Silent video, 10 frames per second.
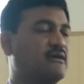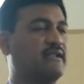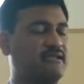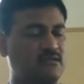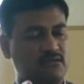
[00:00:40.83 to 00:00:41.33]

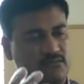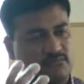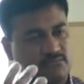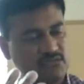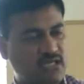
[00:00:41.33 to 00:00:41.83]
like
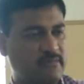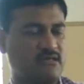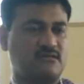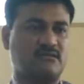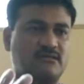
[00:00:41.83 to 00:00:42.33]
stomach,
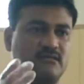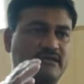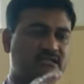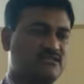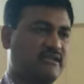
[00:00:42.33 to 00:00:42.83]

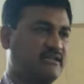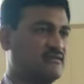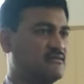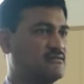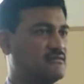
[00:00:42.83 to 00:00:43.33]
intestine,
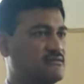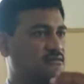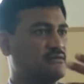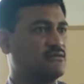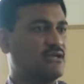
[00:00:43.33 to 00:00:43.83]

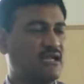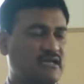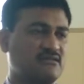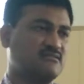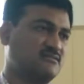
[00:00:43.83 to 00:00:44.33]

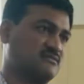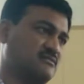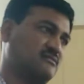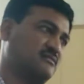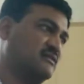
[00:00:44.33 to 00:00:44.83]

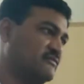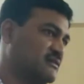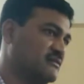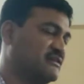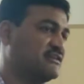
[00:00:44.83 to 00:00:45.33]
lungs, liver,
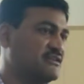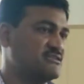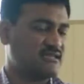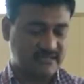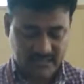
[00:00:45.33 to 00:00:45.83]

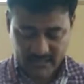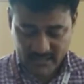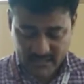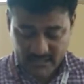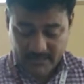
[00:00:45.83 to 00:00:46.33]
kidneys, like that.
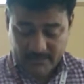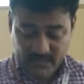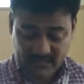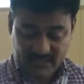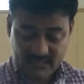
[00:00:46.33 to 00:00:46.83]

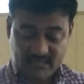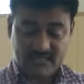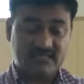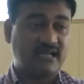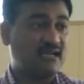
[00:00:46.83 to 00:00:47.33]
But these are
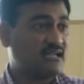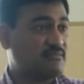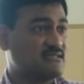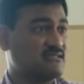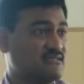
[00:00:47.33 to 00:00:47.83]
skeletal
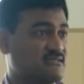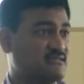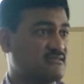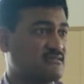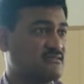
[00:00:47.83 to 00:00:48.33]

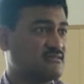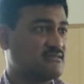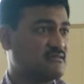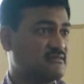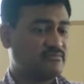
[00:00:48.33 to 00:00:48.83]
muscles
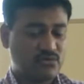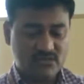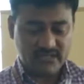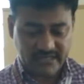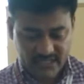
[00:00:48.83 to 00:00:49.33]
because
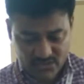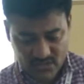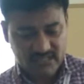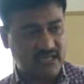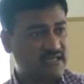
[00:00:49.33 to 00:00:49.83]
they are attached to the
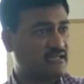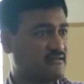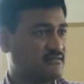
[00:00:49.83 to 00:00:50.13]
skeleton.